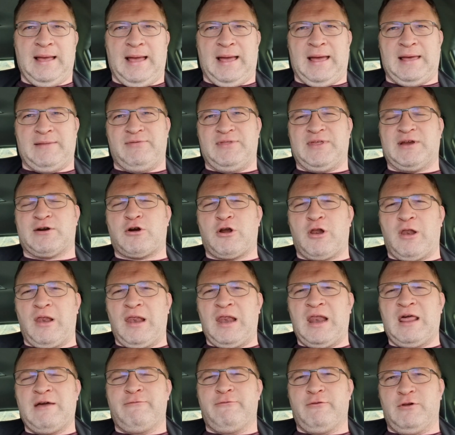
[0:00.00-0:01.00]
And there are
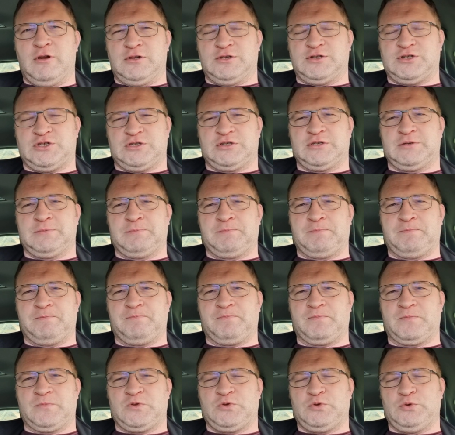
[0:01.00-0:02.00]
levels
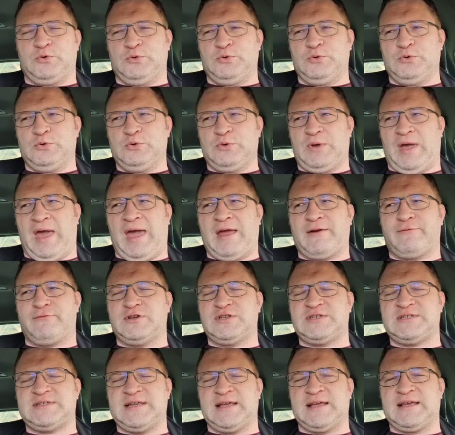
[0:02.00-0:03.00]
to
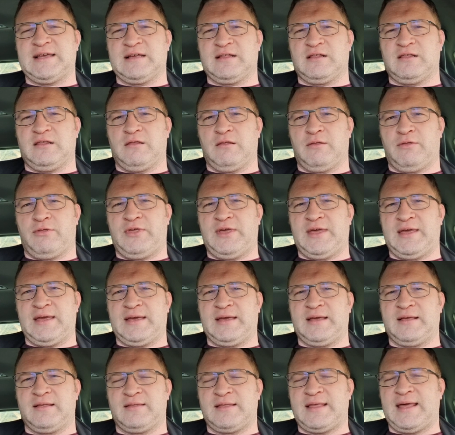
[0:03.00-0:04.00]
every single
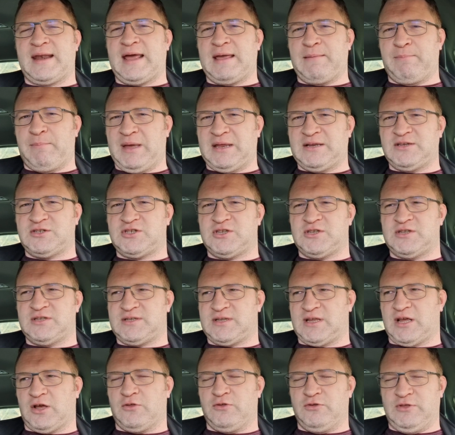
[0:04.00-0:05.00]
thing that I
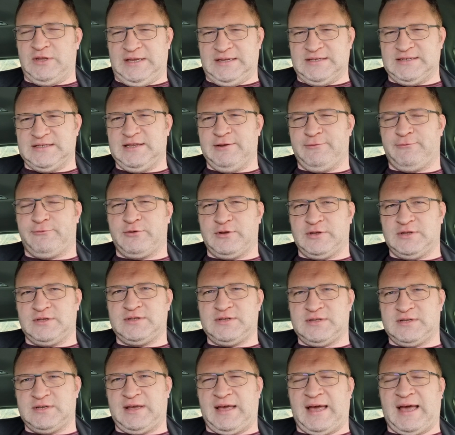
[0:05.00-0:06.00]
mentioned on these
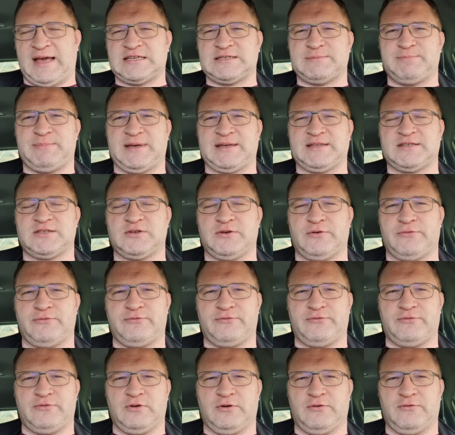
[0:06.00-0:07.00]
different aspects
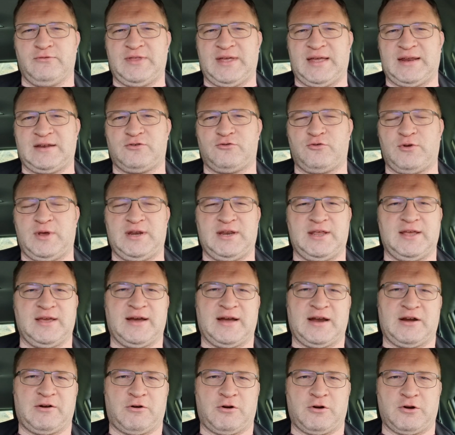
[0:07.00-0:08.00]
of that training
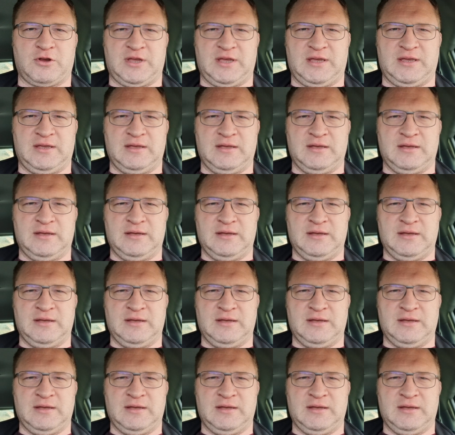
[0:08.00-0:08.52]
hierarchy.